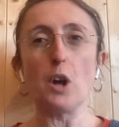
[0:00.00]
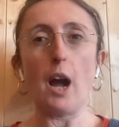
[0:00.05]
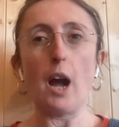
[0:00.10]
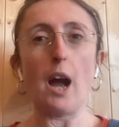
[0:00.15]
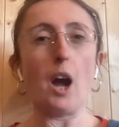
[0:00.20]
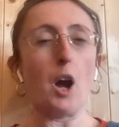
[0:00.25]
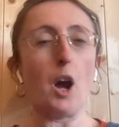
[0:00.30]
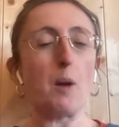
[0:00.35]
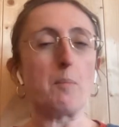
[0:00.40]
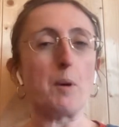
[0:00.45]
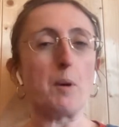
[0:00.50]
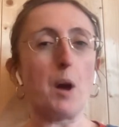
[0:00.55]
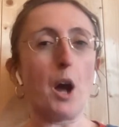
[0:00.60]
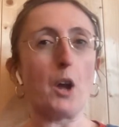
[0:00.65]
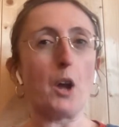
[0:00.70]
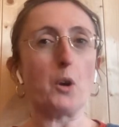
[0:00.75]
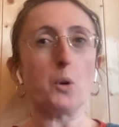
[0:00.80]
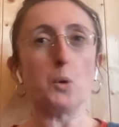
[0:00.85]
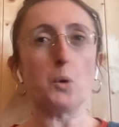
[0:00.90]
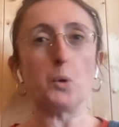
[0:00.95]

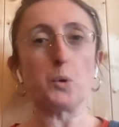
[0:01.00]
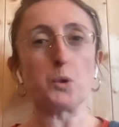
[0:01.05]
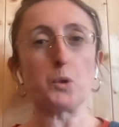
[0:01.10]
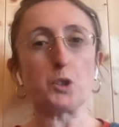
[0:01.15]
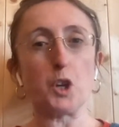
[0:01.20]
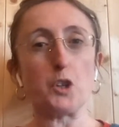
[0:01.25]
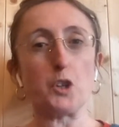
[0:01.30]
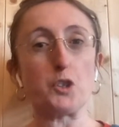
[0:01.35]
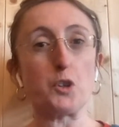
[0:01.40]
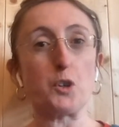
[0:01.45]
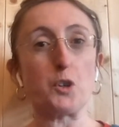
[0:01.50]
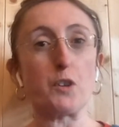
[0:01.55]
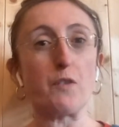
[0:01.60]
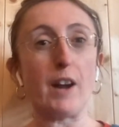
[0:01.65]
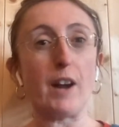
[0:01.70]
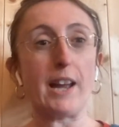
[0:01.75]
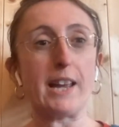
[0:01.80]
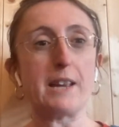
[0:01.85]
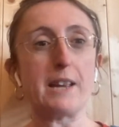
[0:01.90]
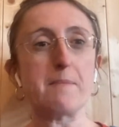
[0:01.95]
and also talking
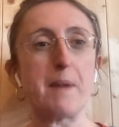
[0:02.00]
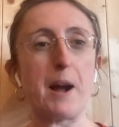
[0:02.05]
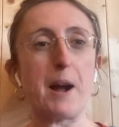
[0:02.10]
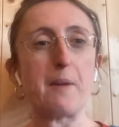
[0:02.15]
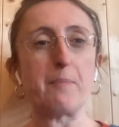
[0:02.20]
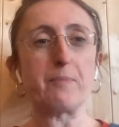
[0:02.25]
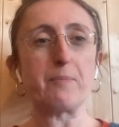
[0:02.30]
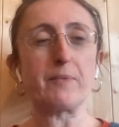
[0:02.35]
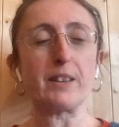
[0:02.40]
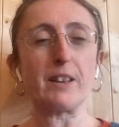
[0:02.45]
by email.